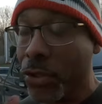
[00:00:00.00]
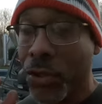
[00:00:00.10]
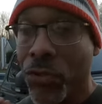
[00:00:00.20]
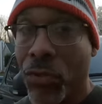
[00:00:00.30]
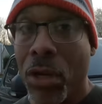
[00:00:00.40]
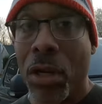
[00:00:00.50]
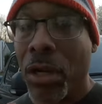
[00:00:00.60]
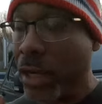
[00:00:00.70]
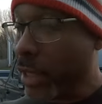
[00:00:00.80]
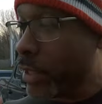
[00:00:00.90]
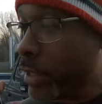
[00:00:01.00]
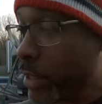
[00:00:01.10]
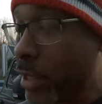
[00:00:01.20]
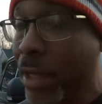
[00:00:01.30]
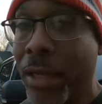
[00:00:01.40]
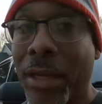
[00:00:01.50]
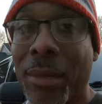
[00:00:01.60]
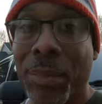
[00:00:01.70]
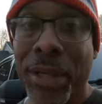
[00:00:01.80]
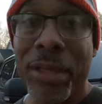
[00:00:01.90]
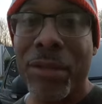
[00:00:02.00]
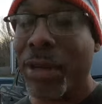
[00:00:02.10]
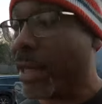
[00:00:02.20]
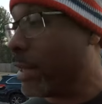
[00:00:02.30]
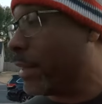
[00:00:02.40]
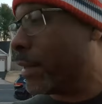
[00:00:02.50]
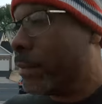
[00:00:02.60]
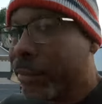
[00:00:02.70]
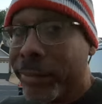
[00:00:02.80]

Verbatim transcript: is just raw, uncut opinion right here.